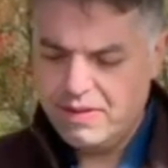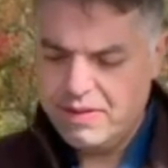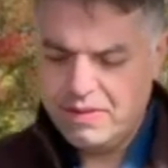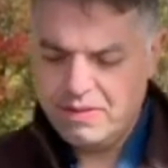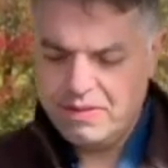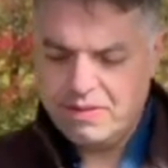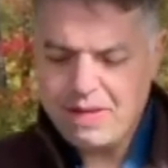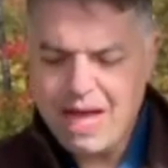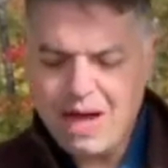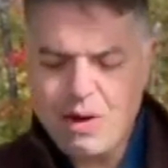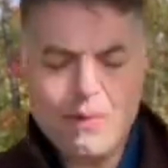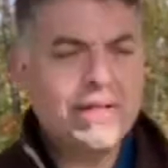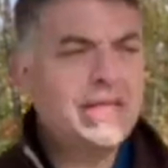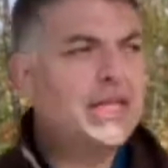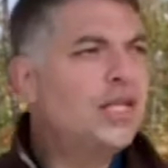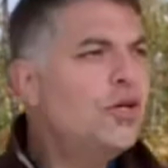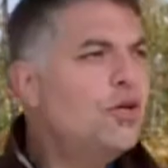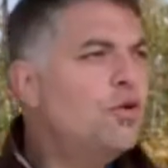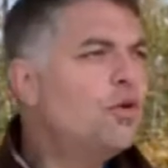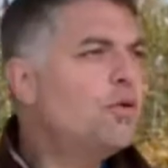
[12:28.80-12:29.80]
Now in
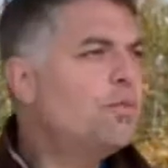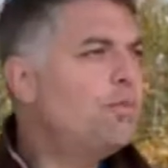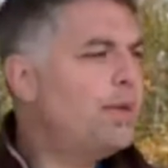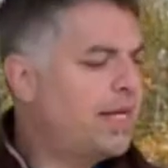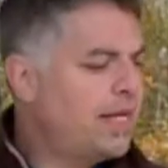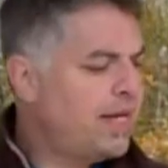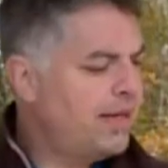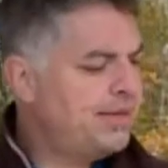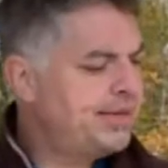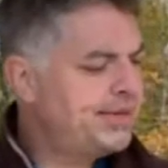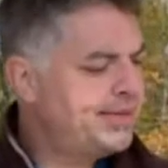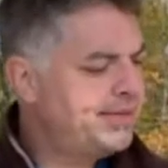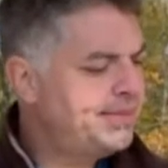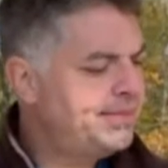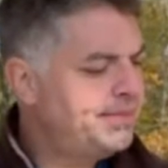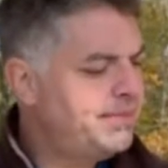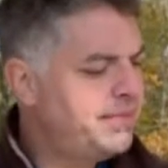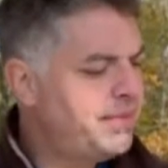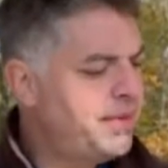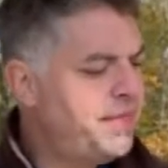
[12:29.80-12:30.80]
Luke, because
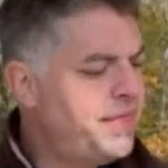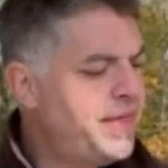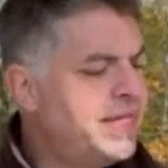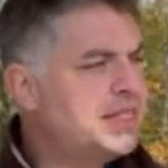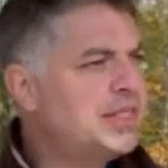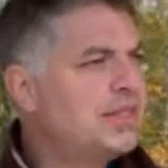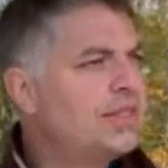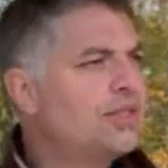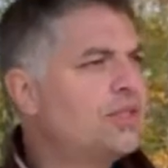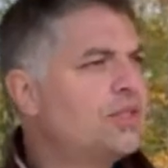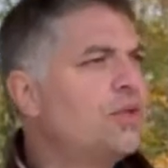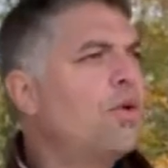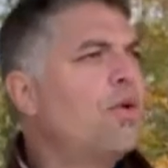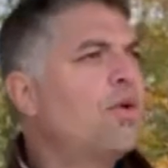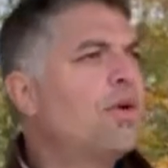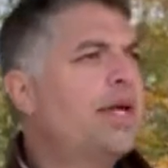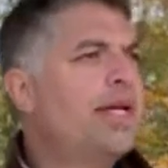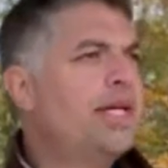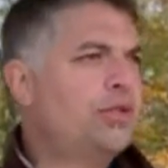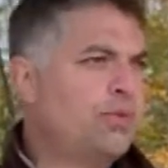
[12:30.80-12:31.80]
this
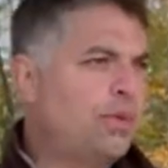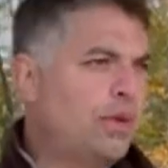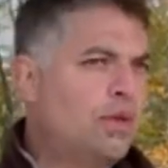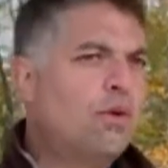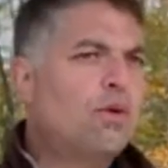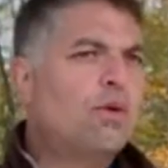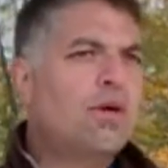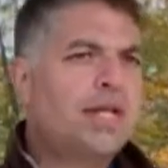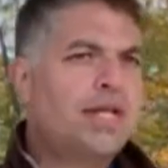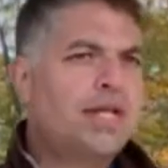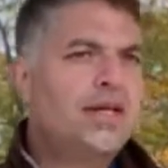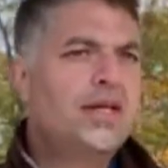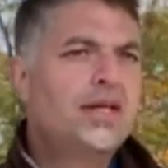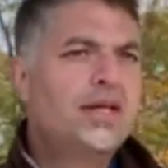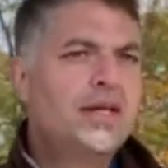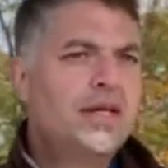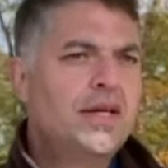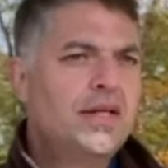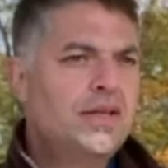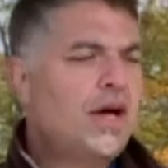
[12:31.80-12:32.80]
story is recorded
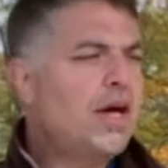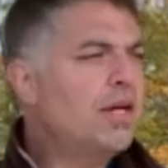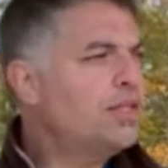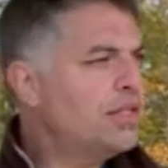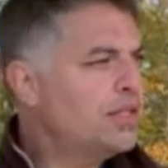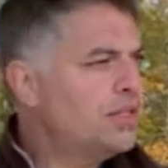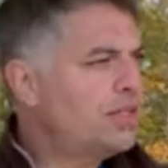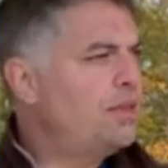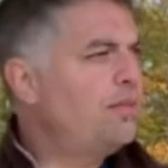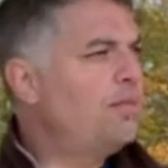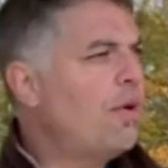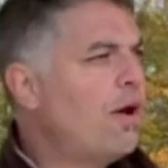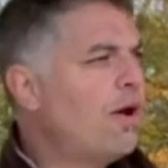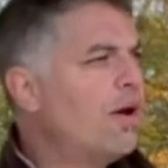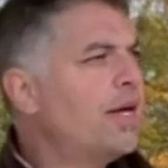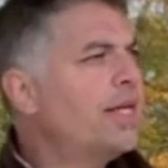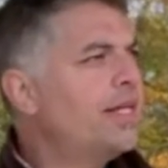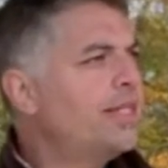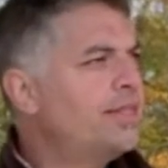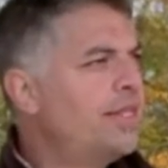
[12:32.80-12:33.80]
not just in
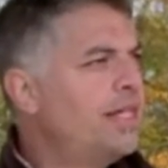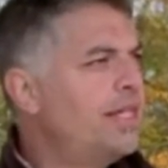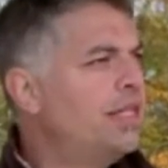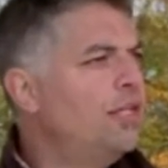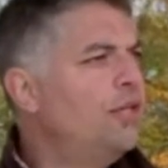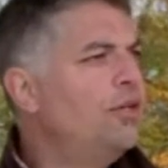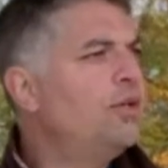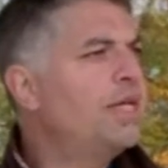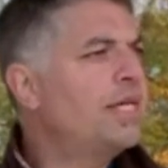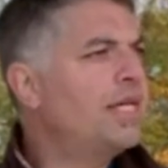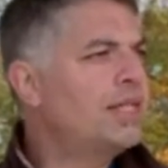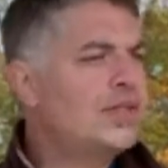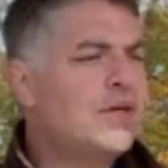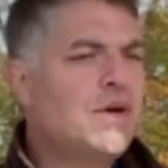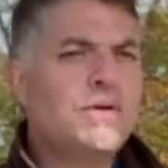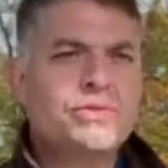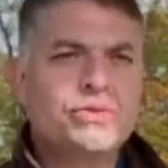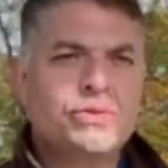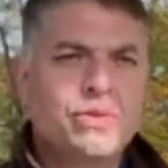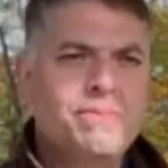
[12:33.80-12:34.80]
Mark, it's in Luke, and it's
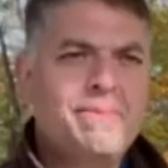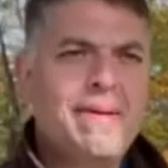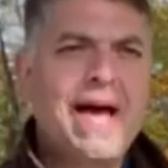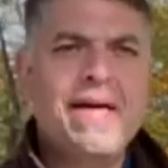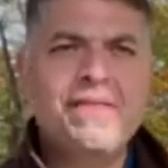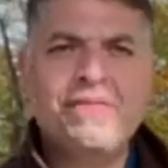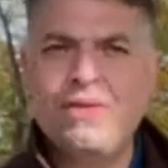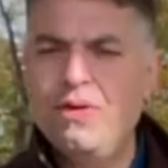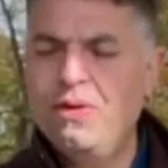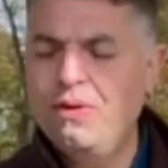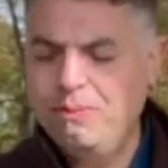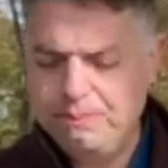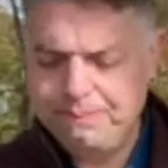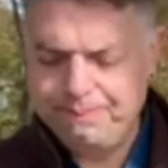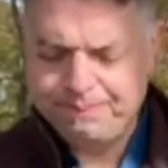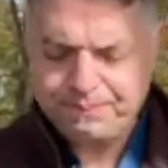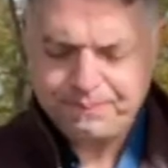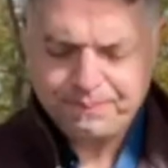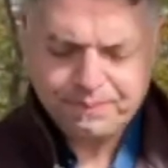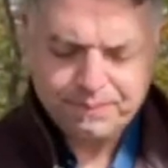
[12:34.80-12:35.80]
also in Matthew,
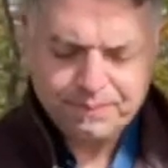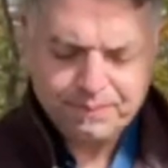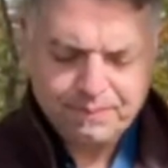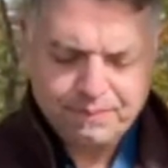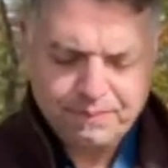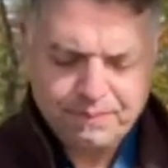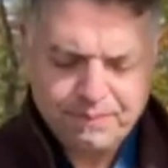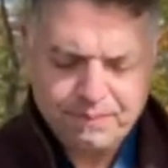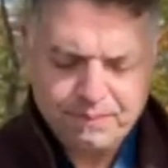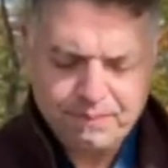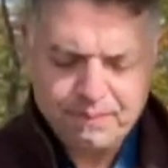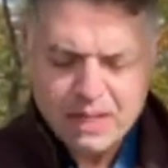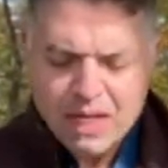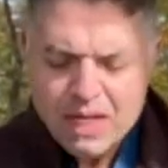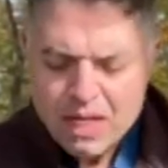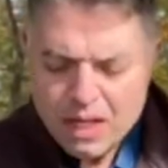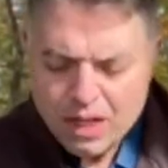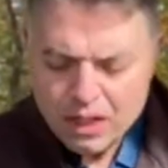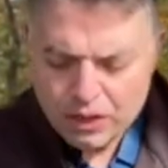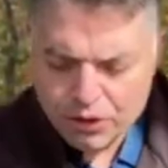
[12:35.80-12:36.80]

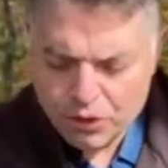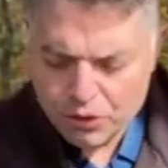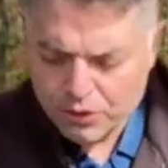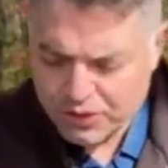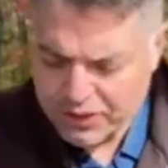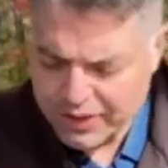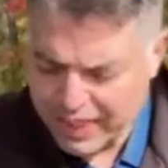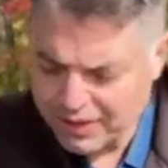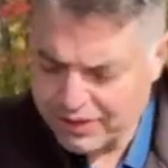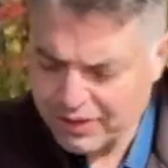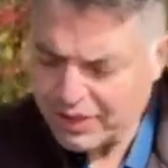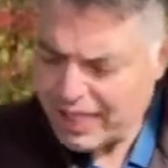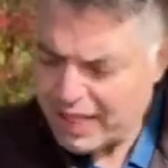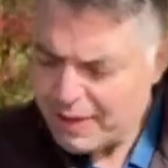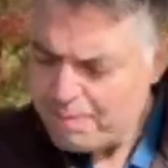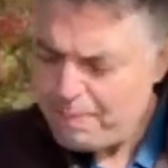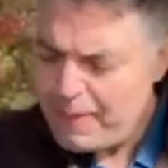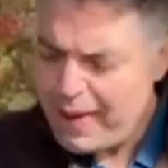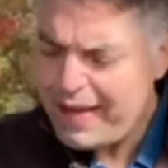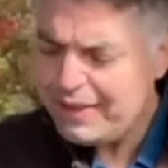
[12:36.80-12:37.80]
Luke says that they
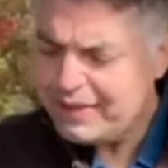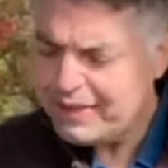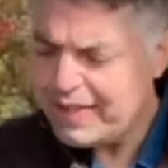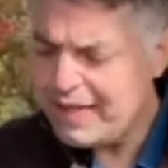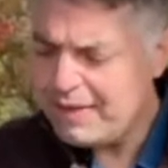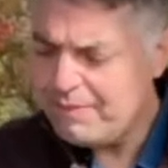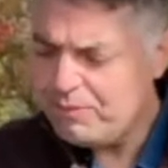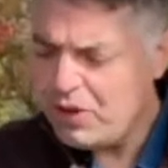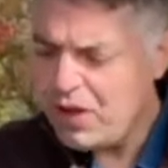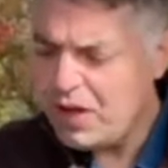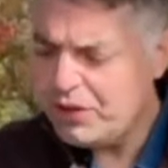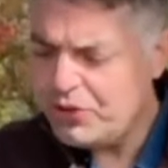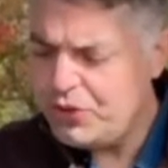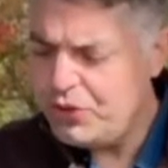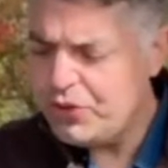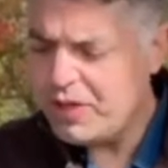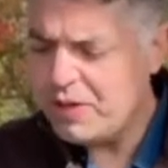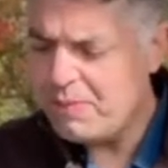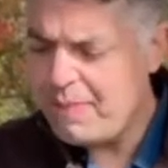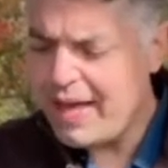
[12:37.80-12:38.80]
begged him not to
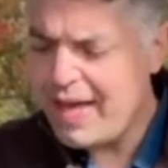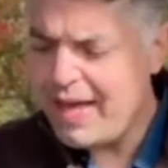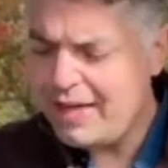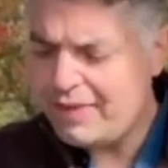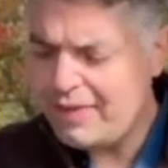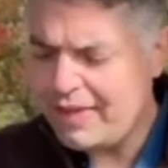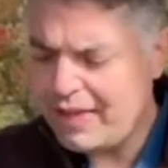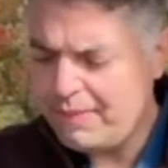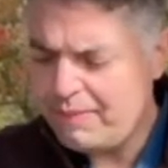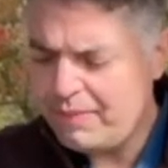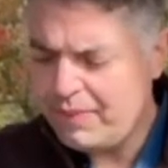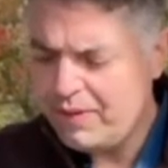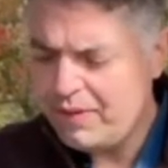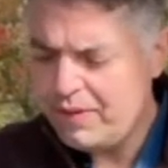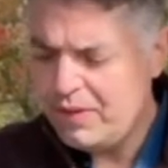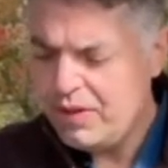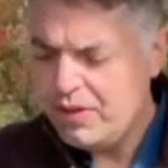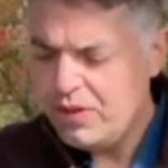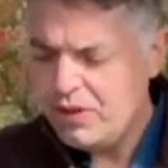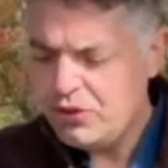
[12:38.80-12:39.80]
command them
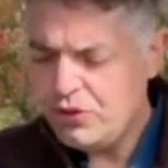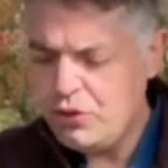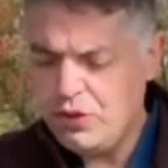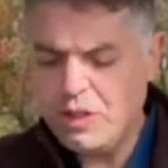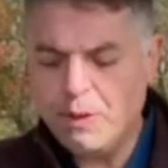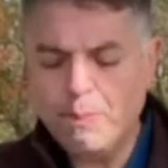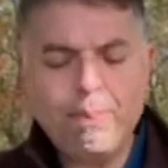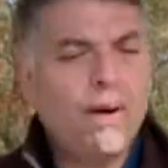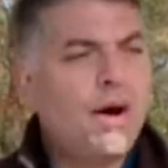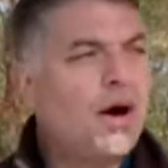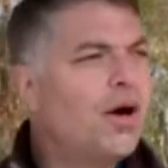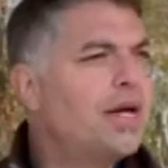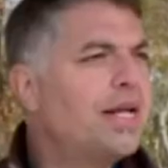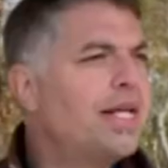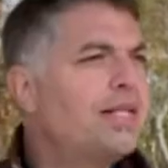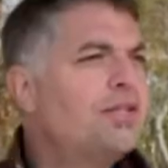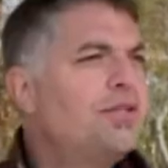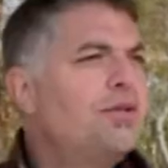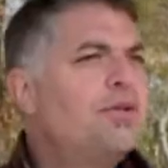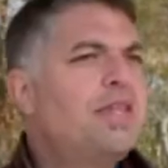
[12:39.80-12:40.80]
to depart
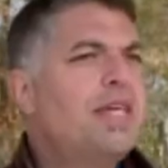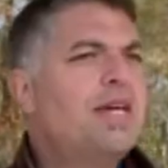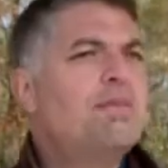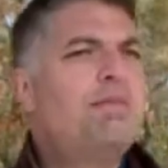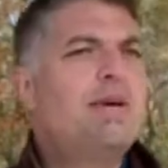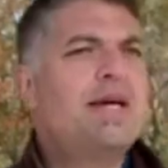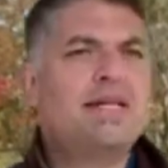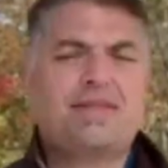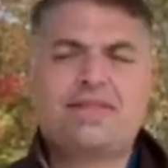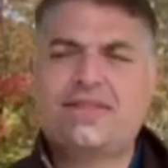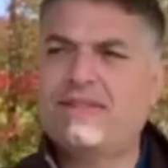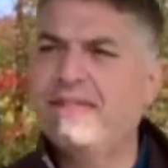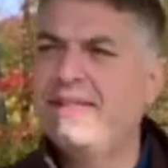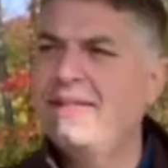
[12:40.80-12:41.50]
into the abyss.